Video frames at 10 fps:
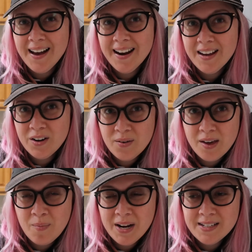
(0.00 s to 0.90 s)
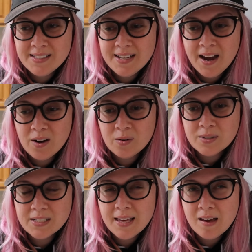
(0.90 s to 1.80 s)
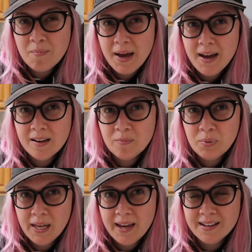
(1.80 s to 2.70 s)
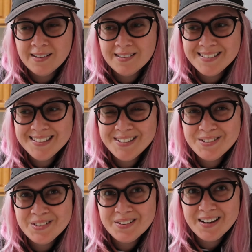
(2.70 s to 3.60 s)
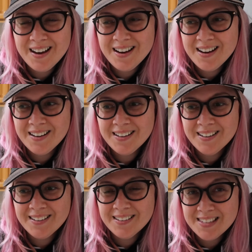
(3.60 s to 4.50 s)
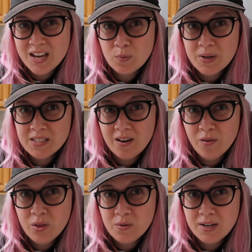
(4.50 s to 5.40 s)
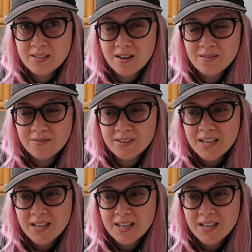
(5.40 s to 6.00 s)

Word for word: And I know that might sound like a bad plan to uh, schedule myself with no days off.